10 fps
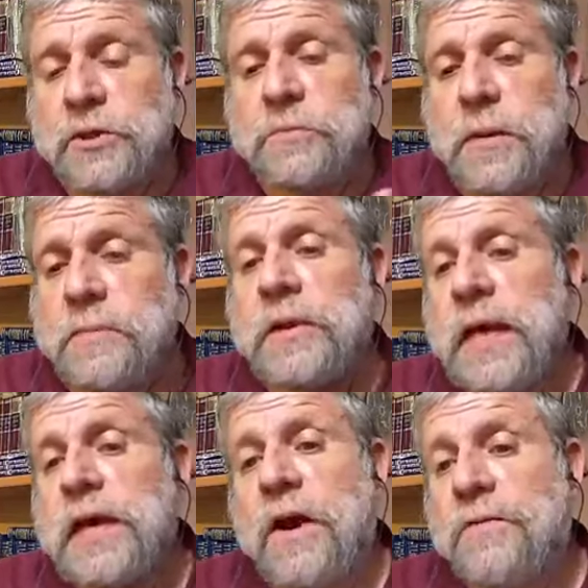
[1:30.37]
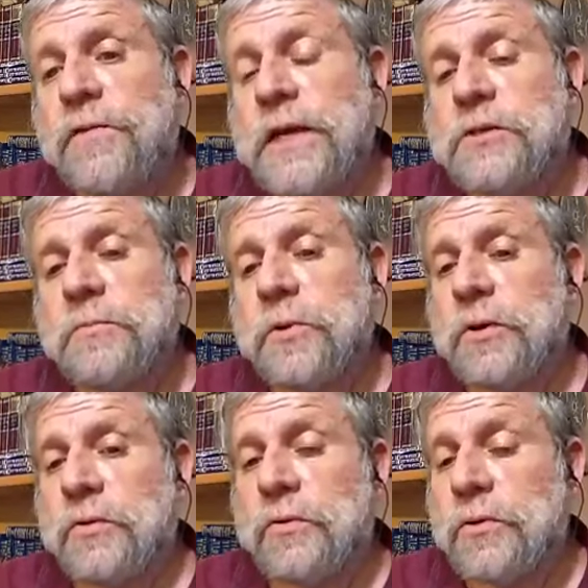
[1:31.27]
by which people like our
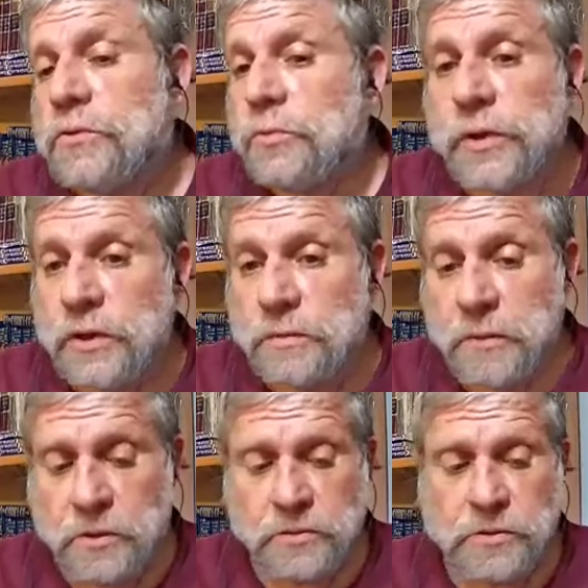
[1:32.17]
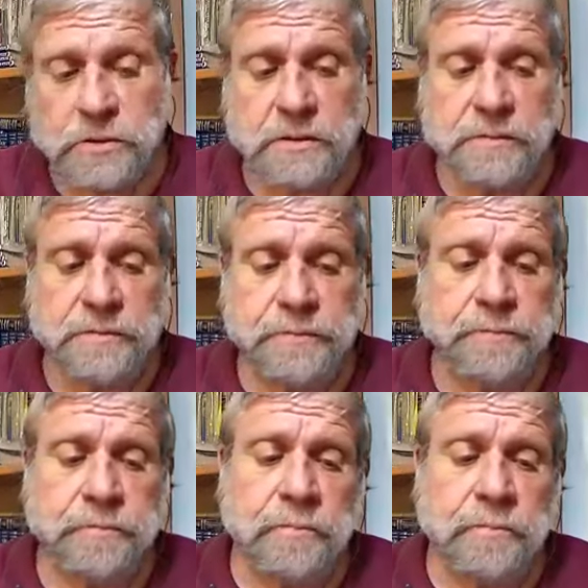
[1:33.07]
Facebook or Twitter posts.